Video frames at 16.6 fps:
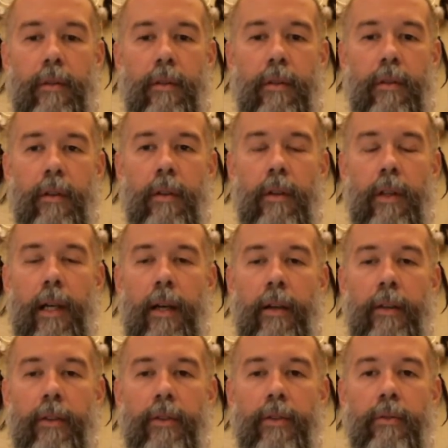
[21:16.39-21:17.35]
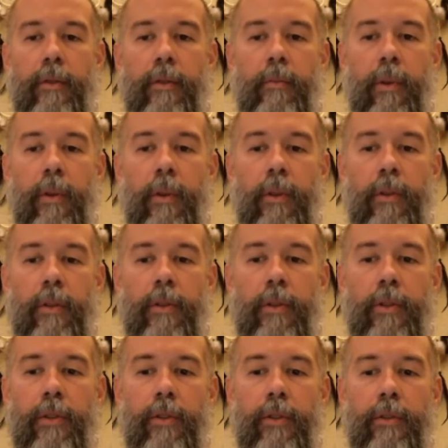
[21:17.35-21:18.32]
are allowed to
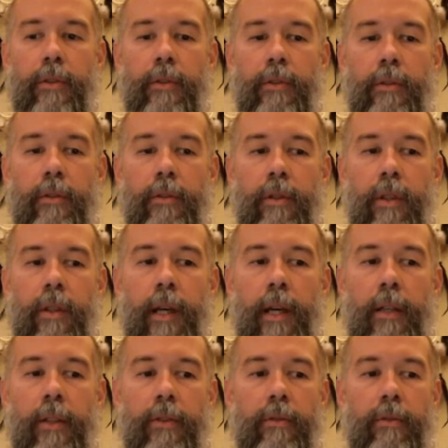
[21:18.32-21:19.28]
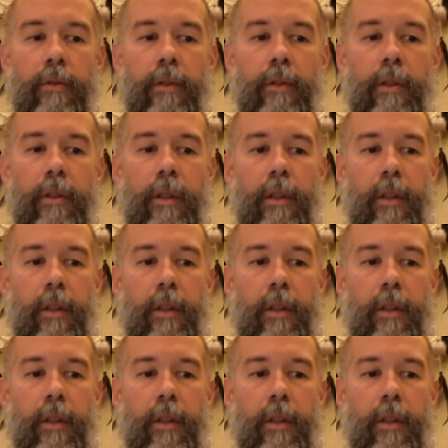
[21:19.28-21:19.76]
emerge, the natural